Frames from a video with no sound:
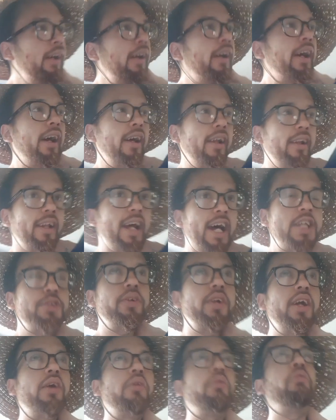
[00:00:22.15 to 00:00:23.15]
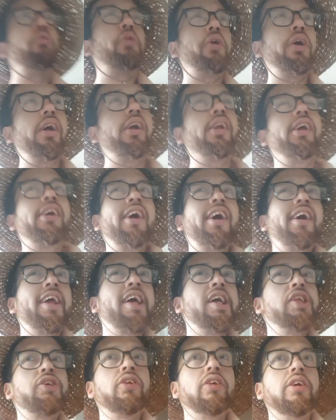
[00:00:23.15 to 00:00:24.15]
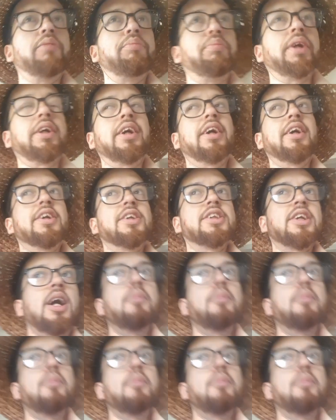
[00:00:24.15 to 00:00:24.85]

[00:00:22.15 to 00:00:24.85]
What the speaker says: And that's when I really got into it because